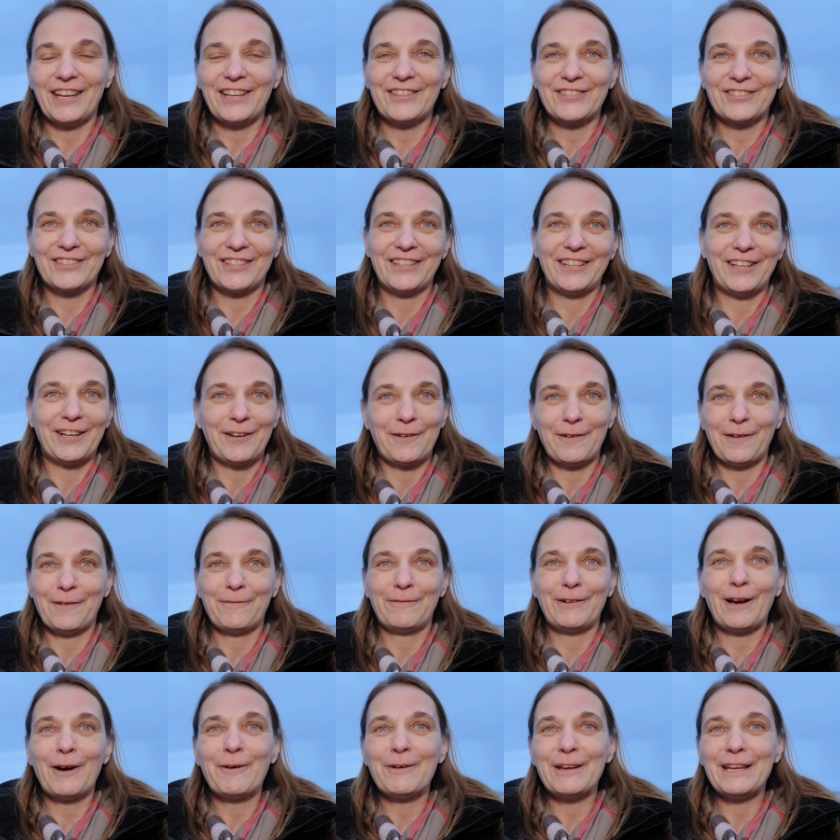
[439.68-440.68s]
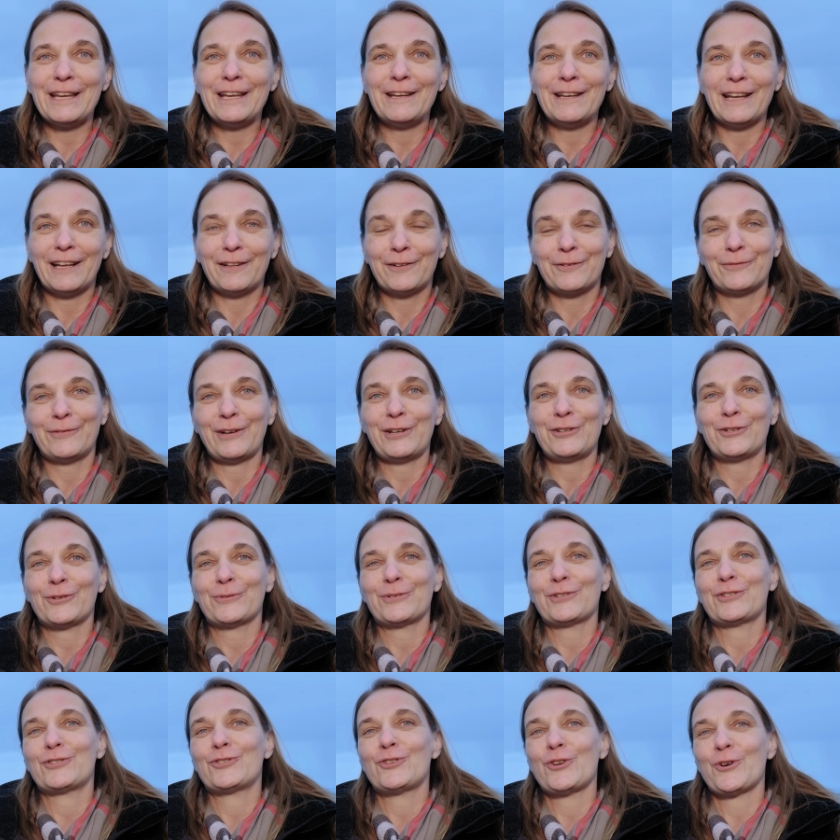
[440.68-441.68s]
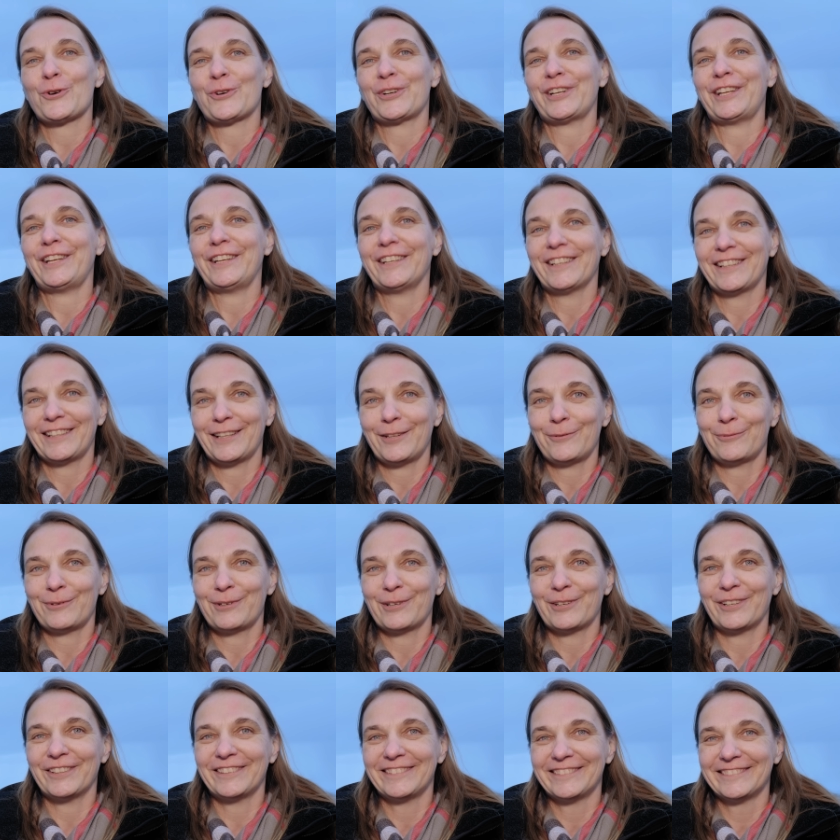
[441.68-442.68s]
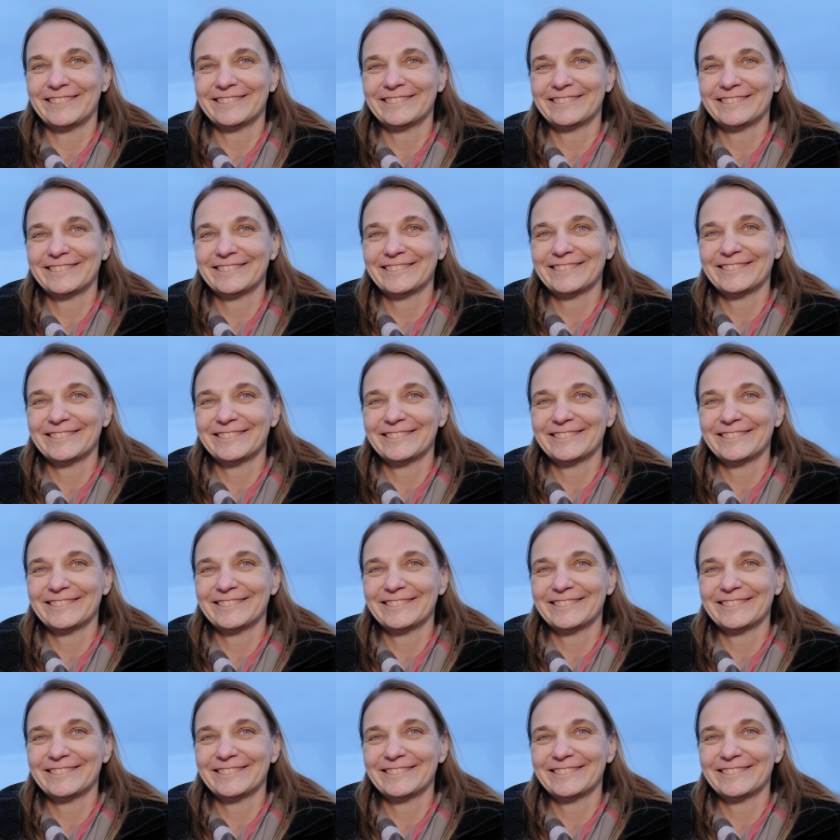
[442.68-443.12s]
it's a, a very adventurous journey that we're on.